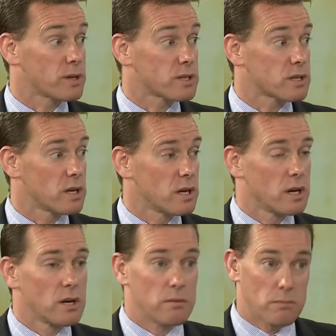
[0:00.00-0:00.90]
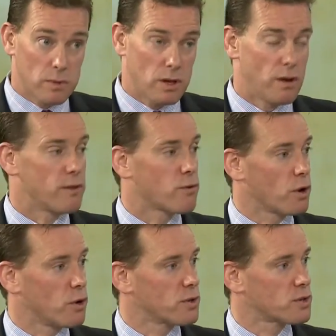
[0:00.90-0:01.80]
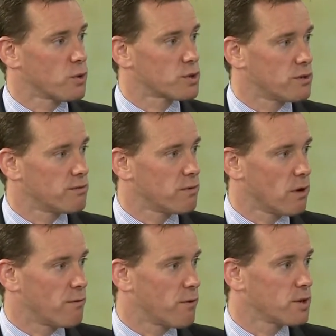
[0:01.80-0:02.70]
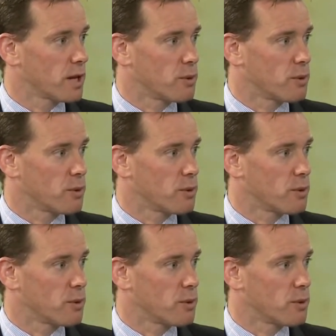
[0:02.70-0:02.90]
You've got another source of funding, which is critical.